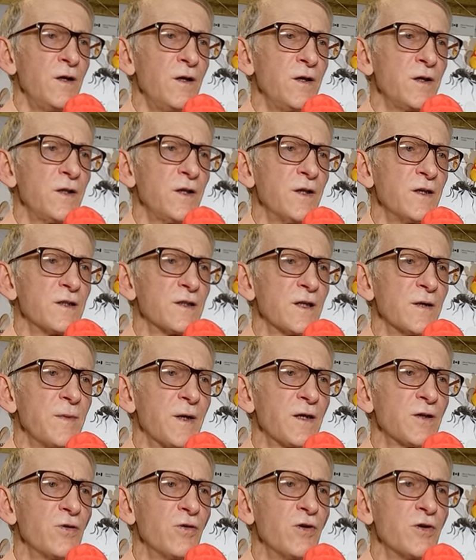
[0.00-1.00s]
Here some
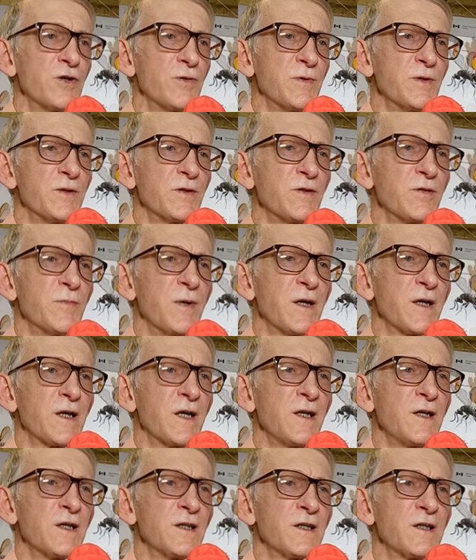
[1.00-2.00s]
acknowledgments to my
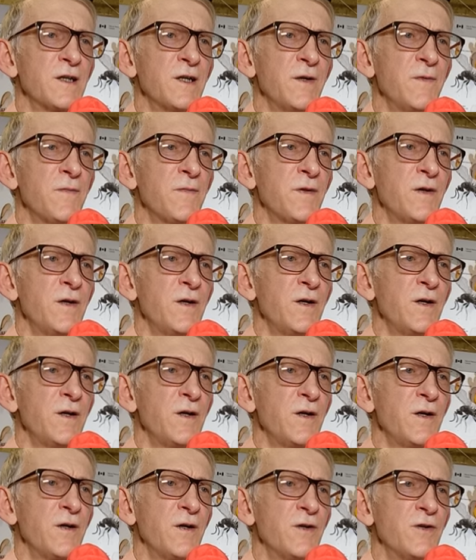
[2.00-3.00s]
colleagues
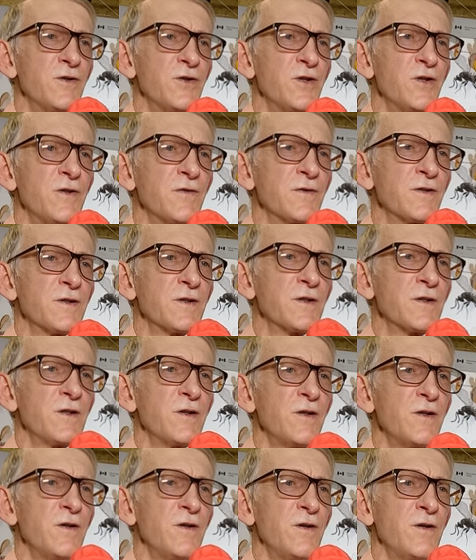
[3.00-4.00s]
and chiefs
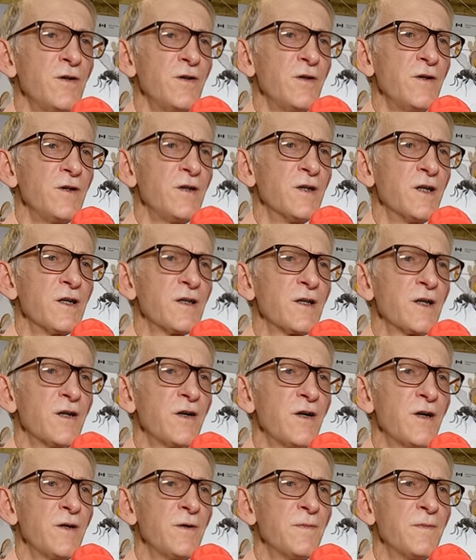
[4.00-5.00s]
in
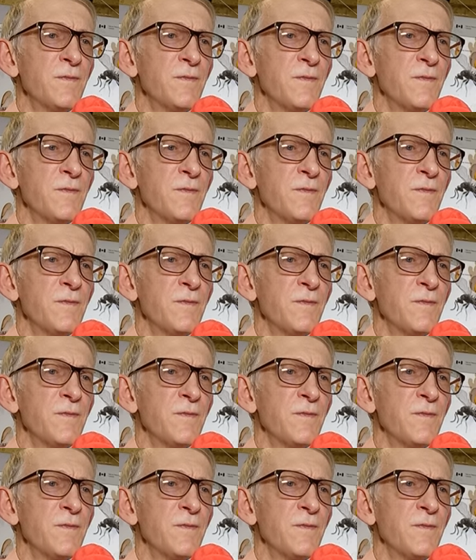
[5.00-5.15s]
Ankara,